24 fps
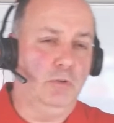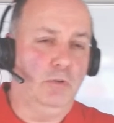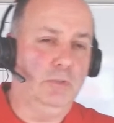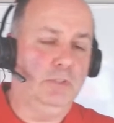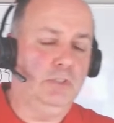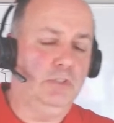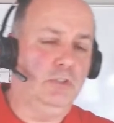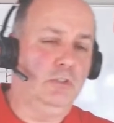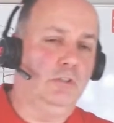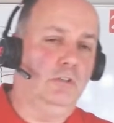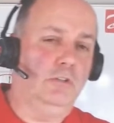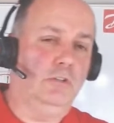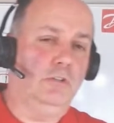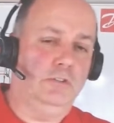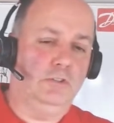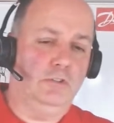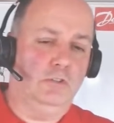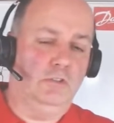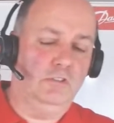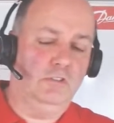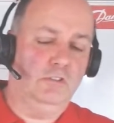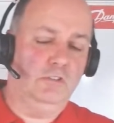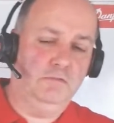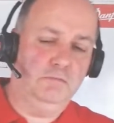always taught
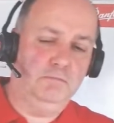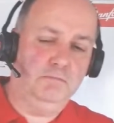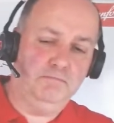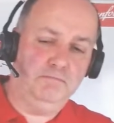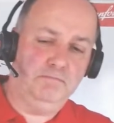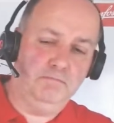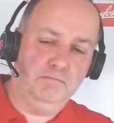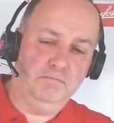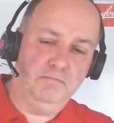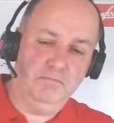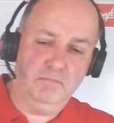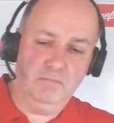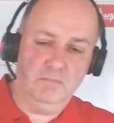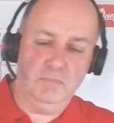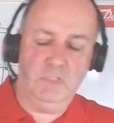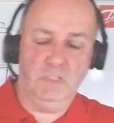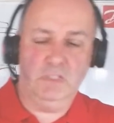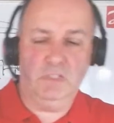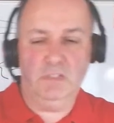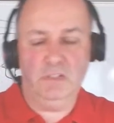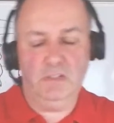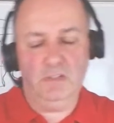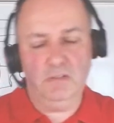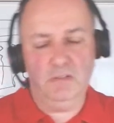sort of
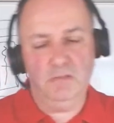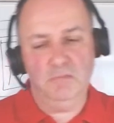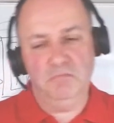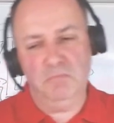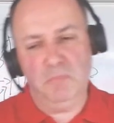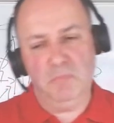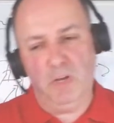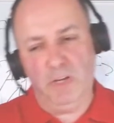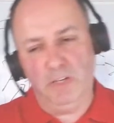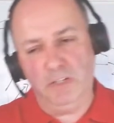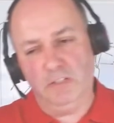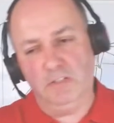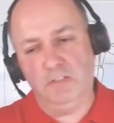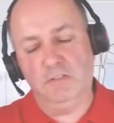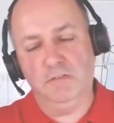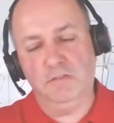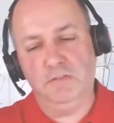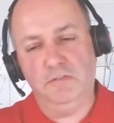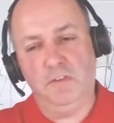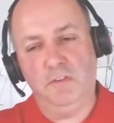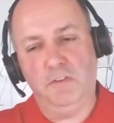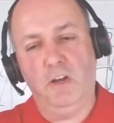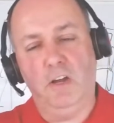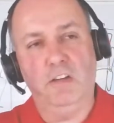
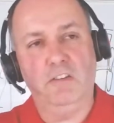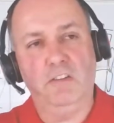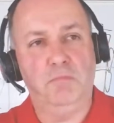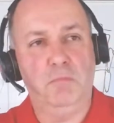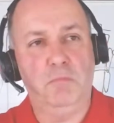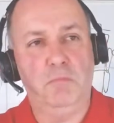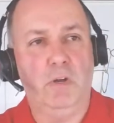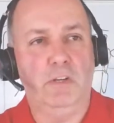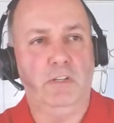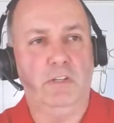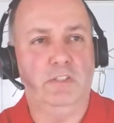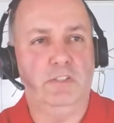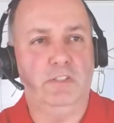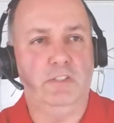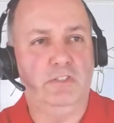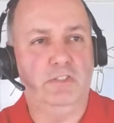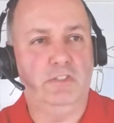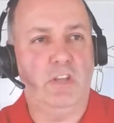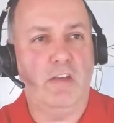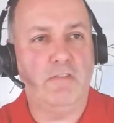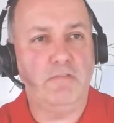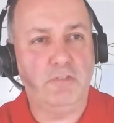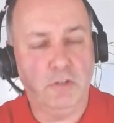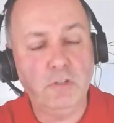-5,
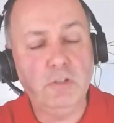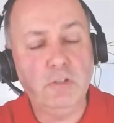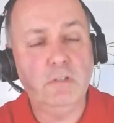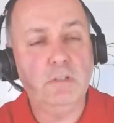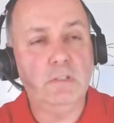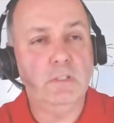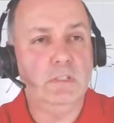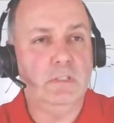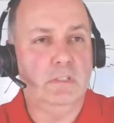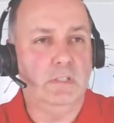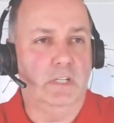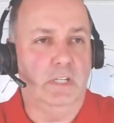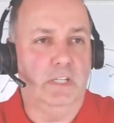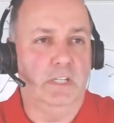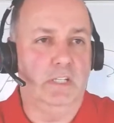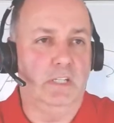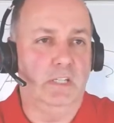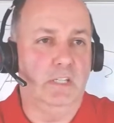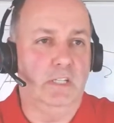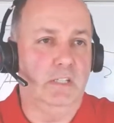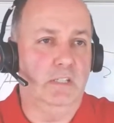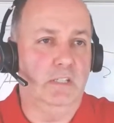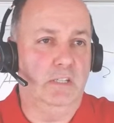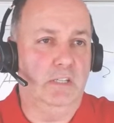-7,
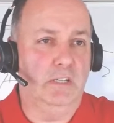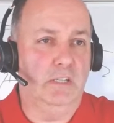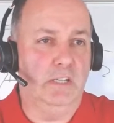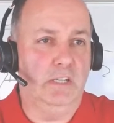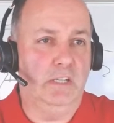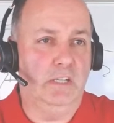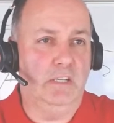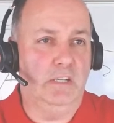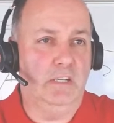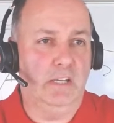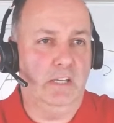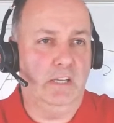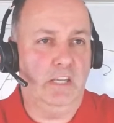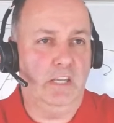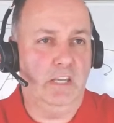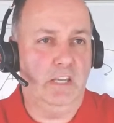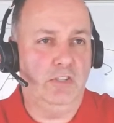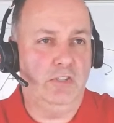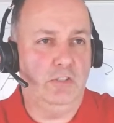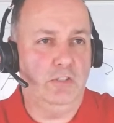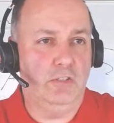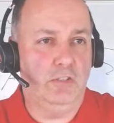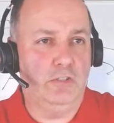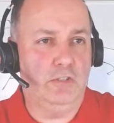and I
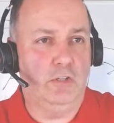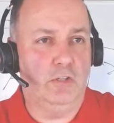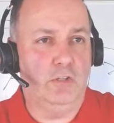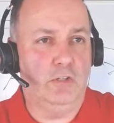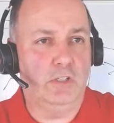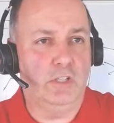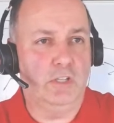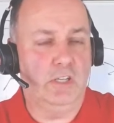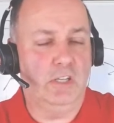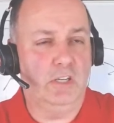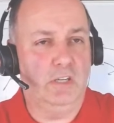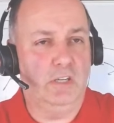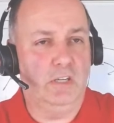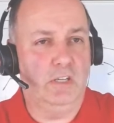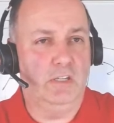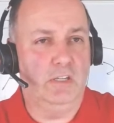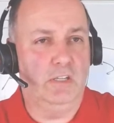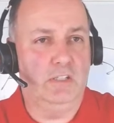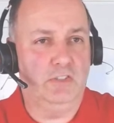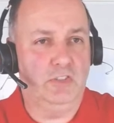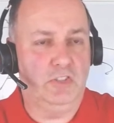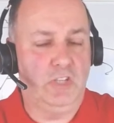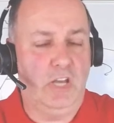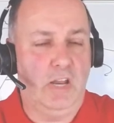guess you're talking
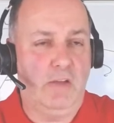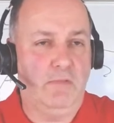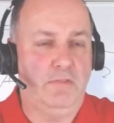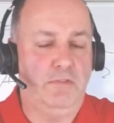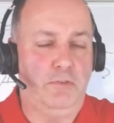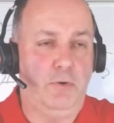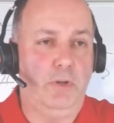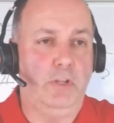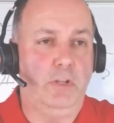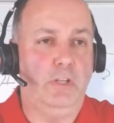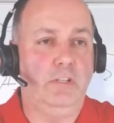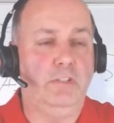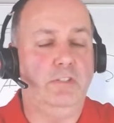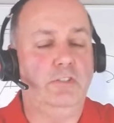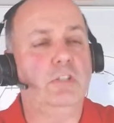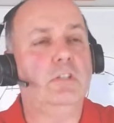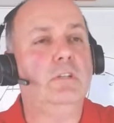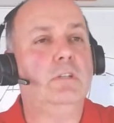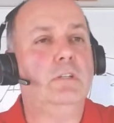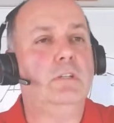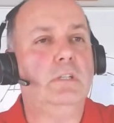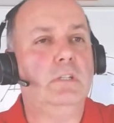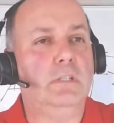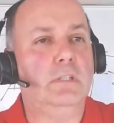snap freeze
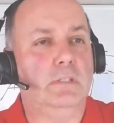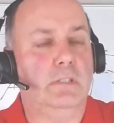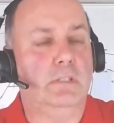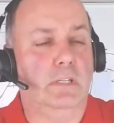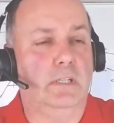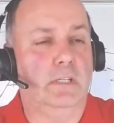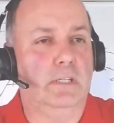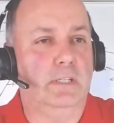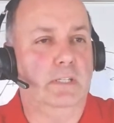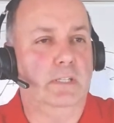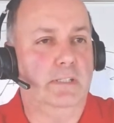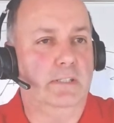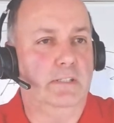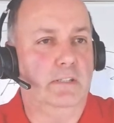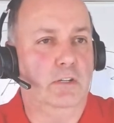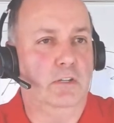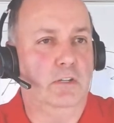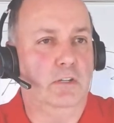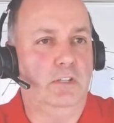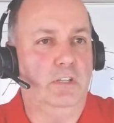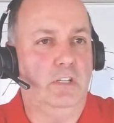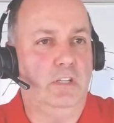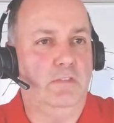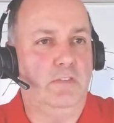
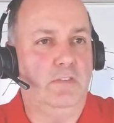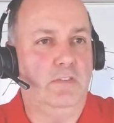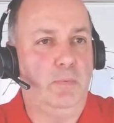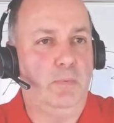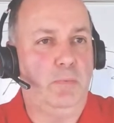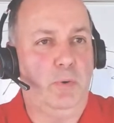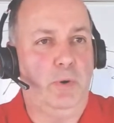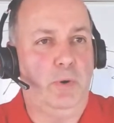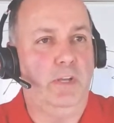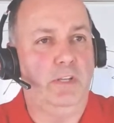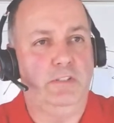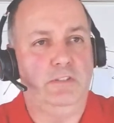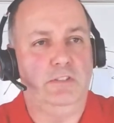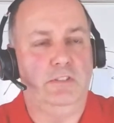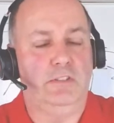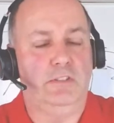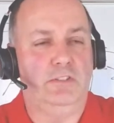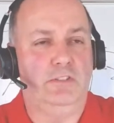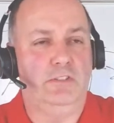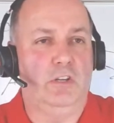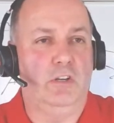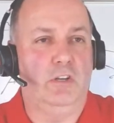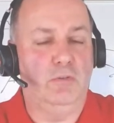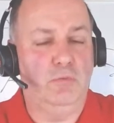on the evaporator.
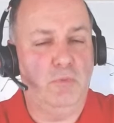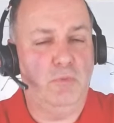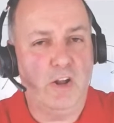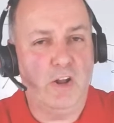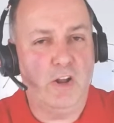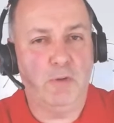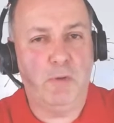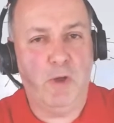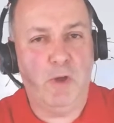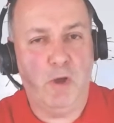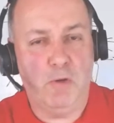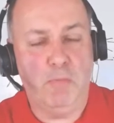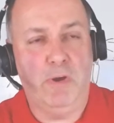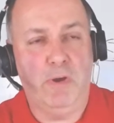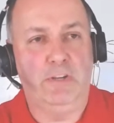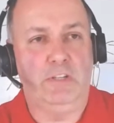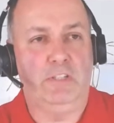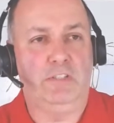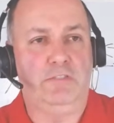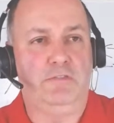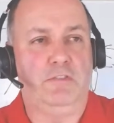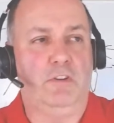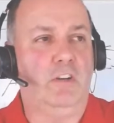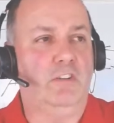So around about
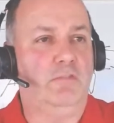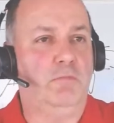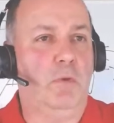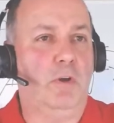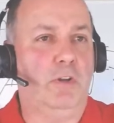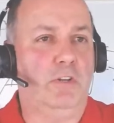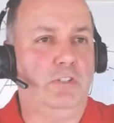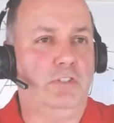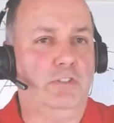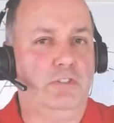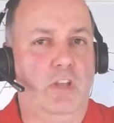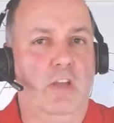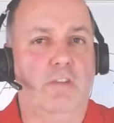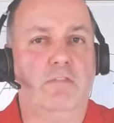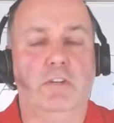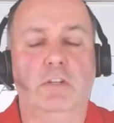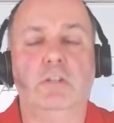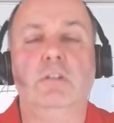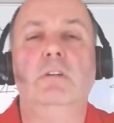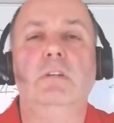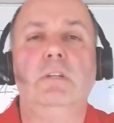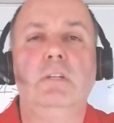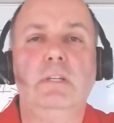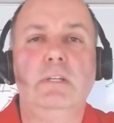-5, -7.